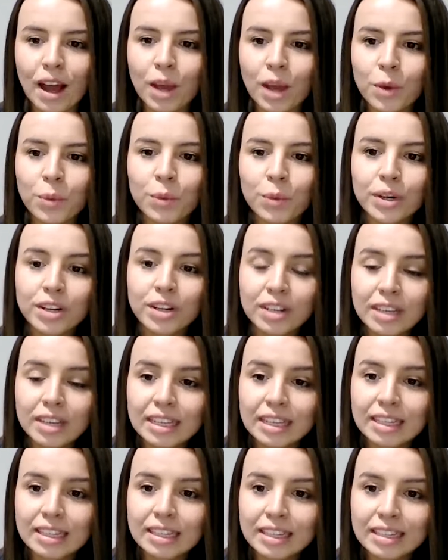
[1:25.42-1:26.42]
I work
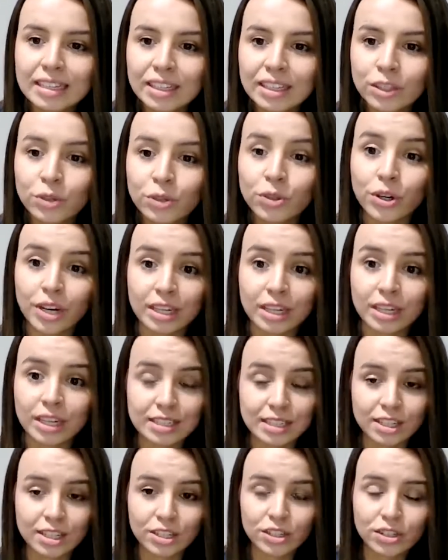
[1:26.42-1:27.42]
in a youth
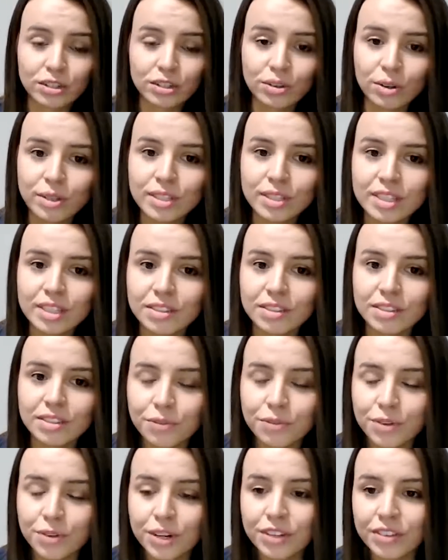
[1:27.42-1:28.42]
organization called Center
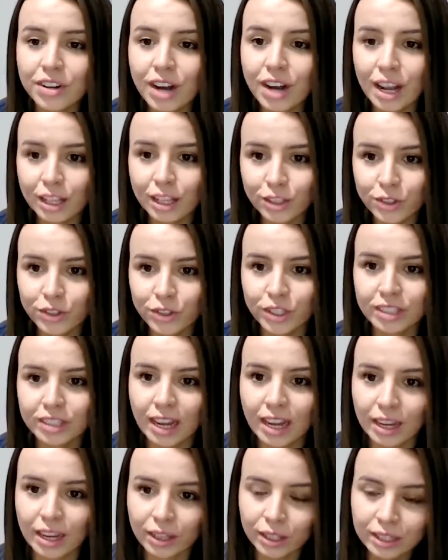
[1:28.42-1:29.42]
for Intercultural
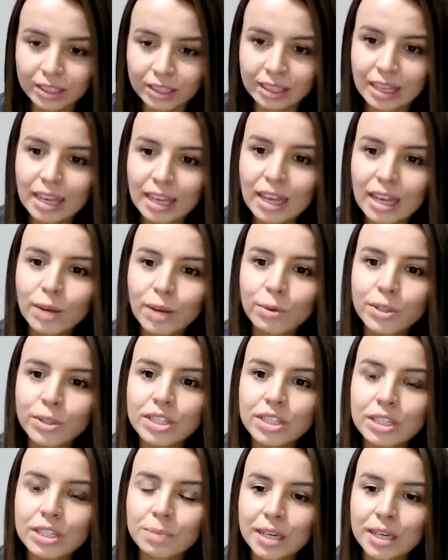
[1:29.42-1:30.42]
Dialogue,
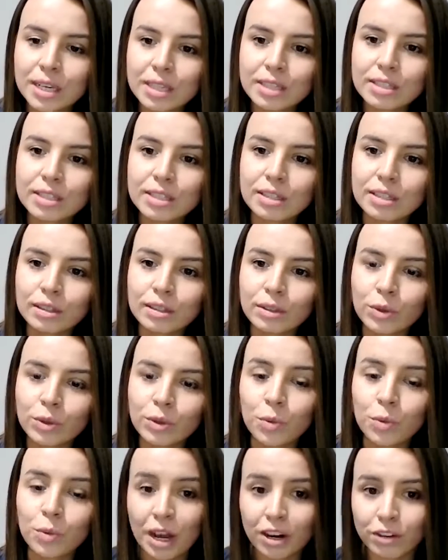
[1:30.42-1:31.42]
which is based in
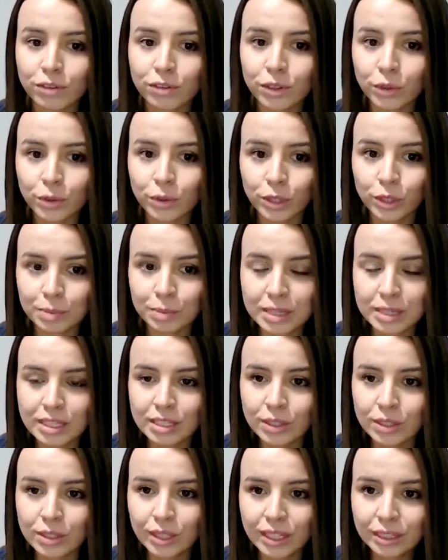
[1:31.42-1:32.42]
Kumanovo, North
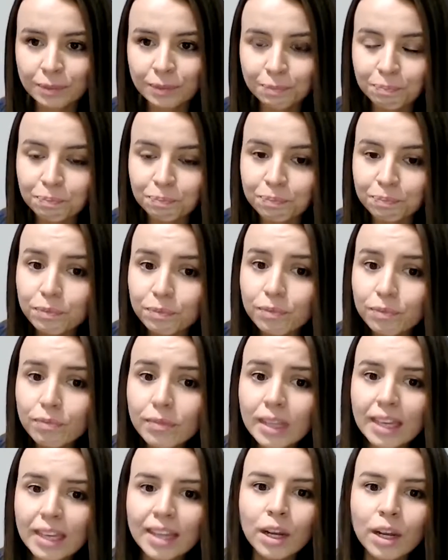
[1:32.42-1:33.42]
Macedonia.
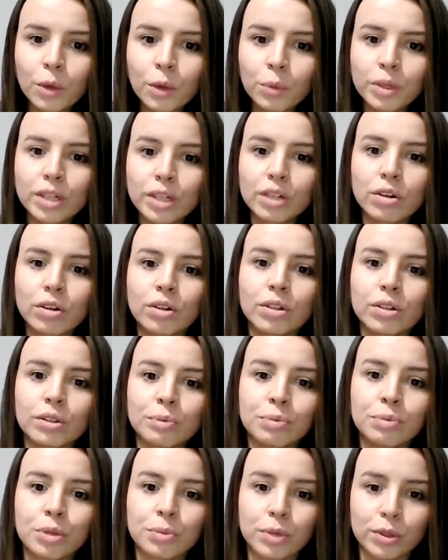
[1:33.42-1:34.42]
And I work
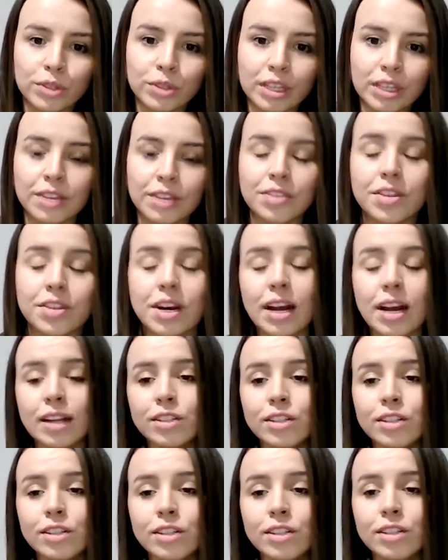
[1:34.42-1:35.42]
on promoting
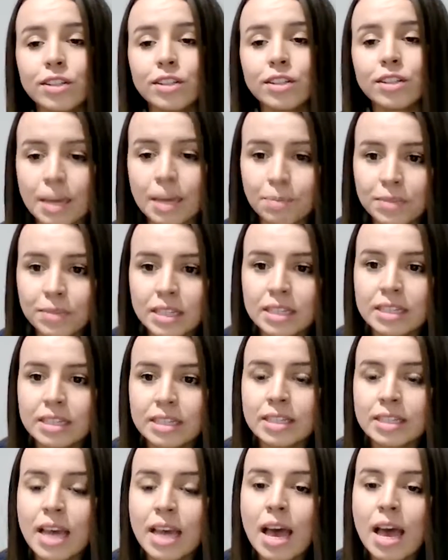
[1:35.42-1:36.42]
intercultural
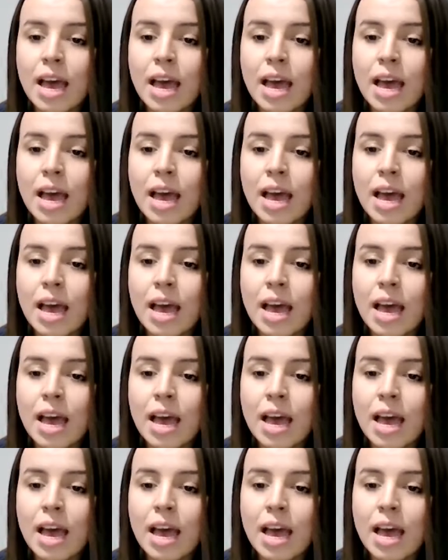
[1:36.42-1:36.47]
acceptance,